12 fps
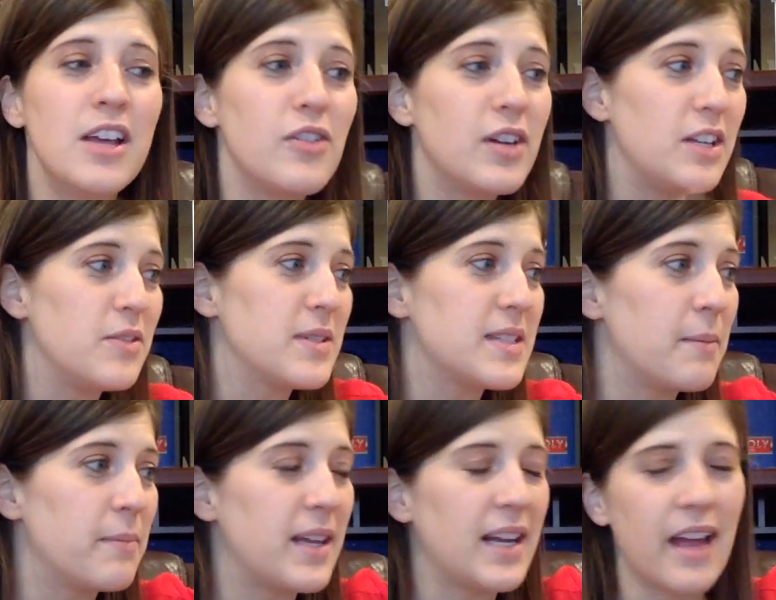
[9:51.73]
you can use
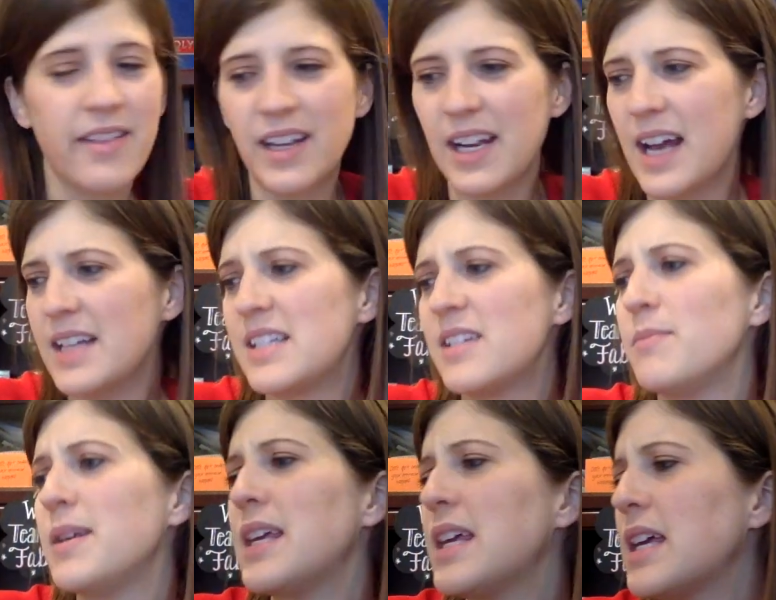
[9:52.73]
something. I think it has to
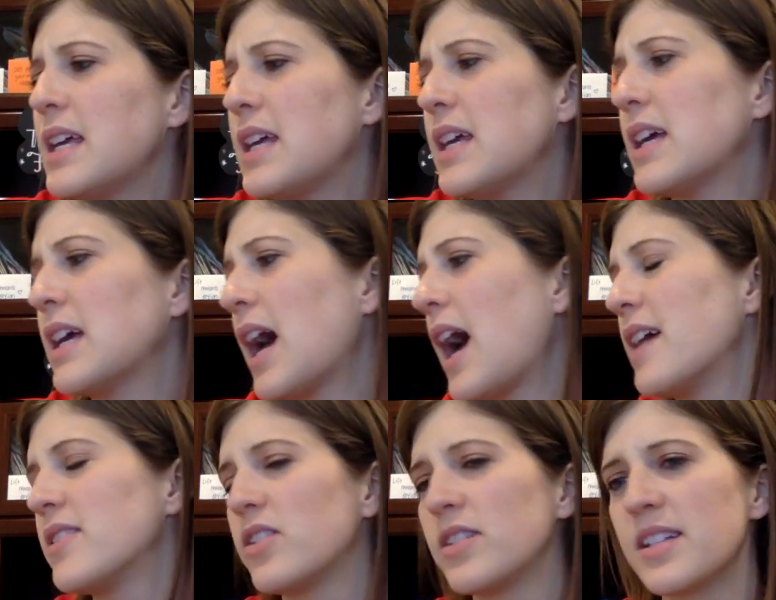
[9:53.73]
be,
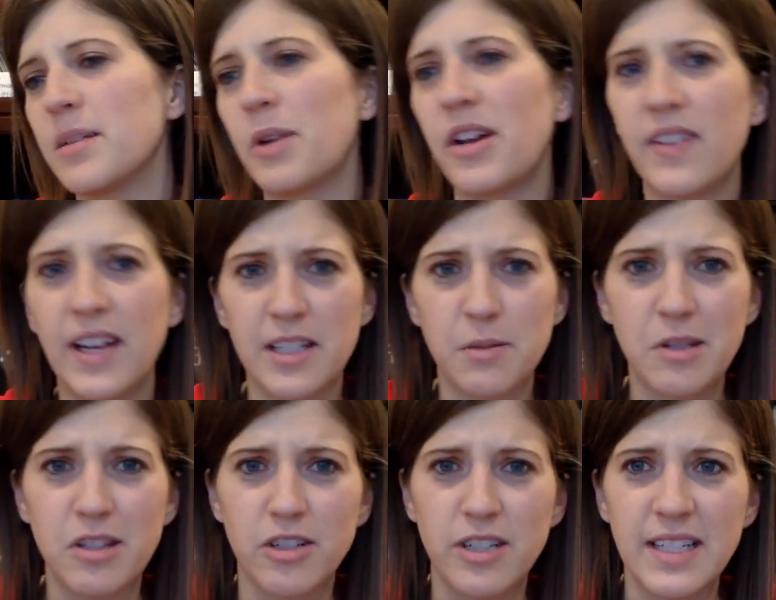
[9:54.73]
I saw it somewhere, I think it has to
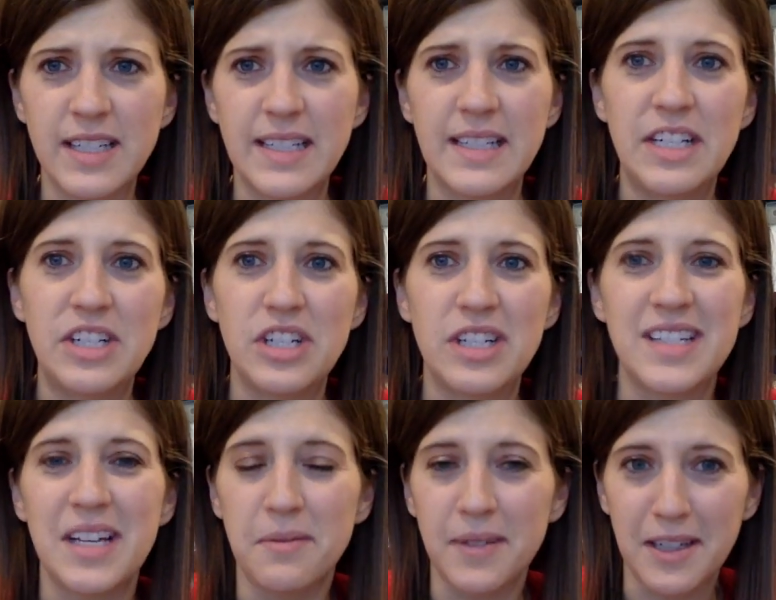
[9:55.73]
be 36 inches
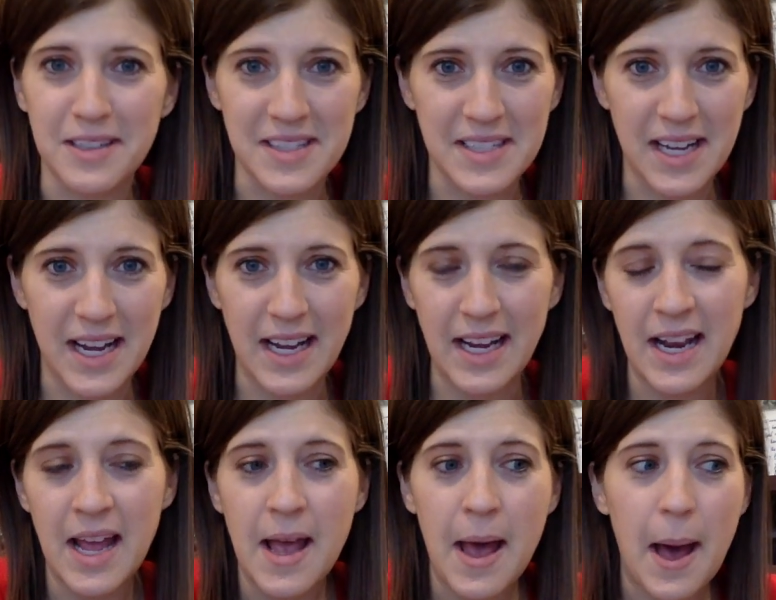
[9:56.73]
in regards to height.
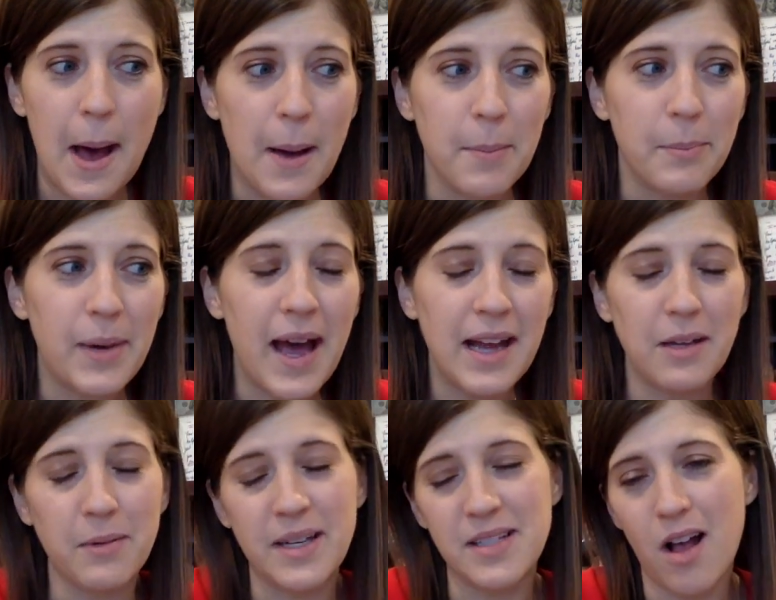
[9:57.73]
But
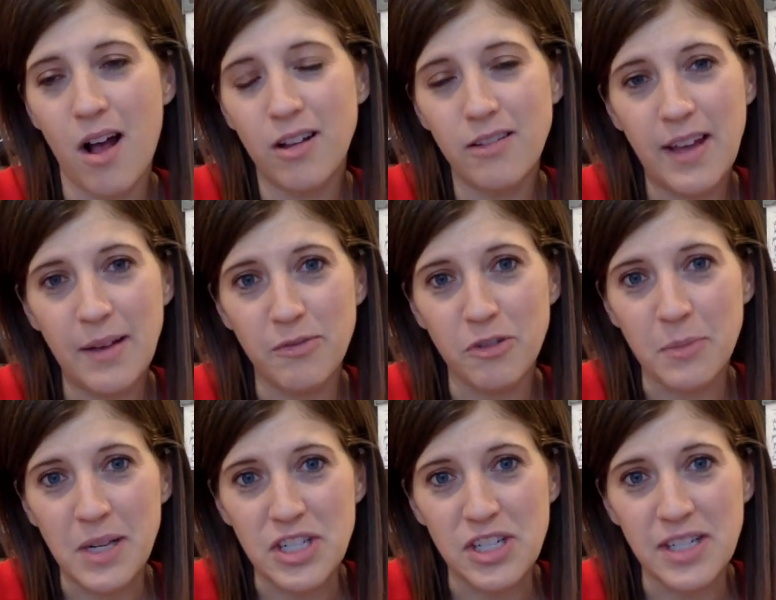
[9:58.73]
anyways, all of that
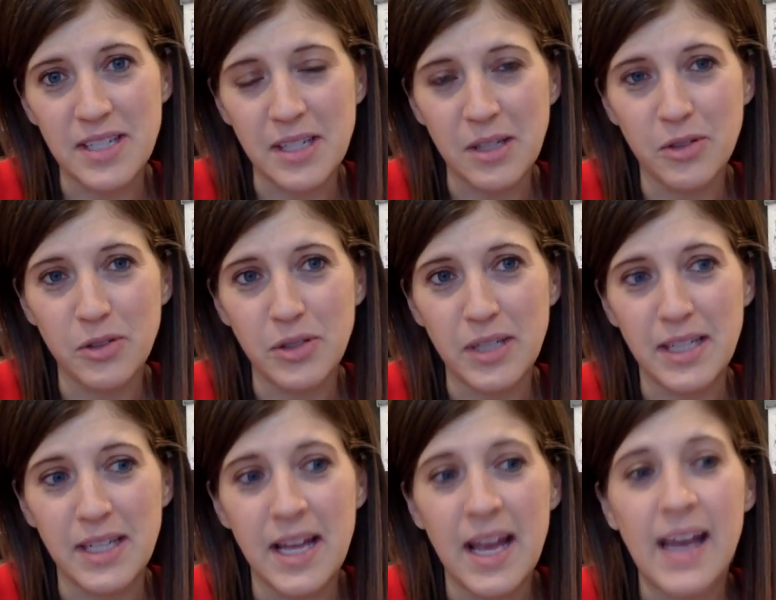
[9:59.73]
information is
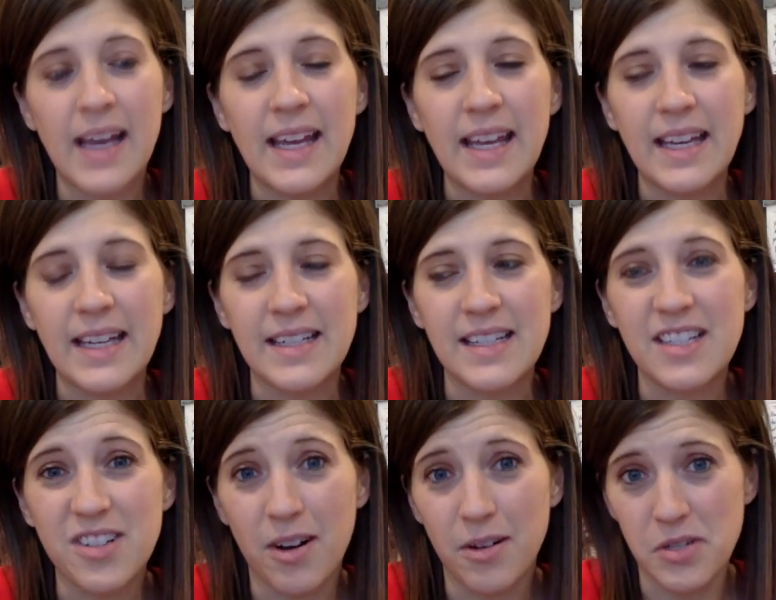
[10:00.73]
included, and
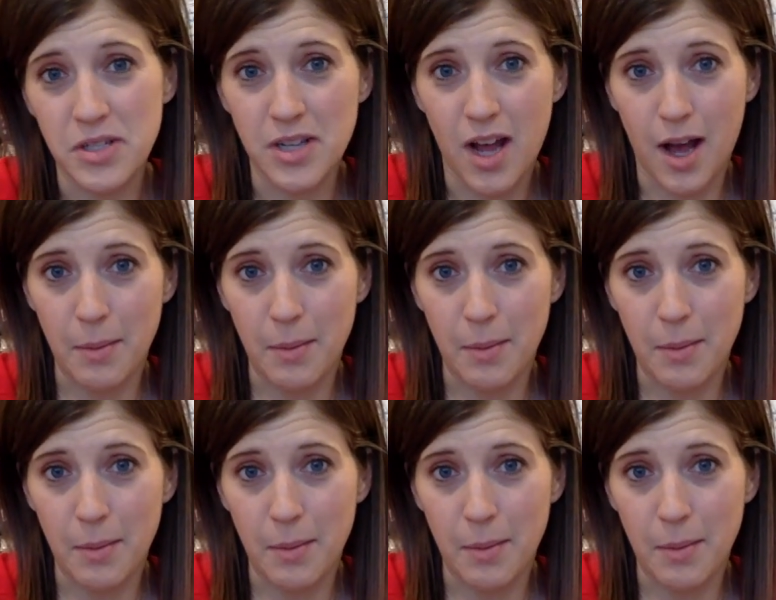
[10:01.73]
these are all just